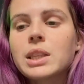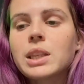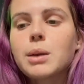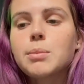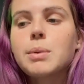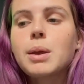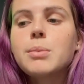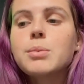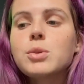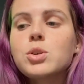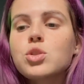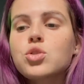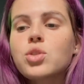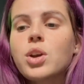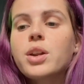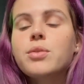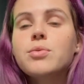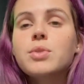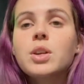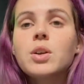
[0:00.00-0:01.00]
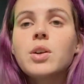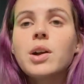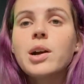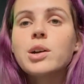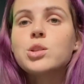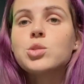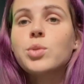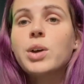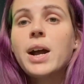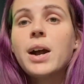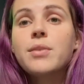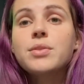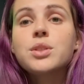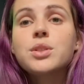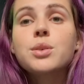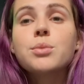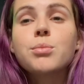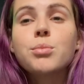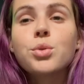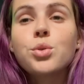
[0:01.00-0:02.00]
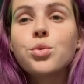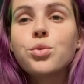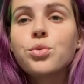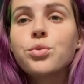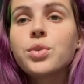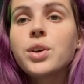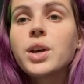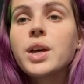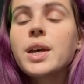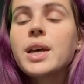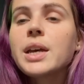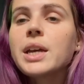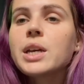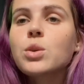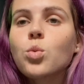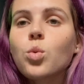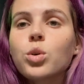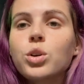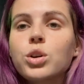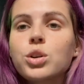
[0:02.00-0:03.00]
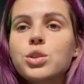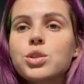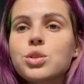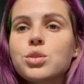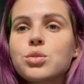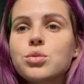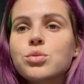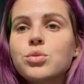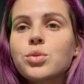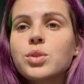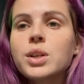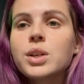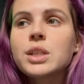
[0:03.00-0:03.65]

Like maybe you're trying to figure out, do I have to move in order to,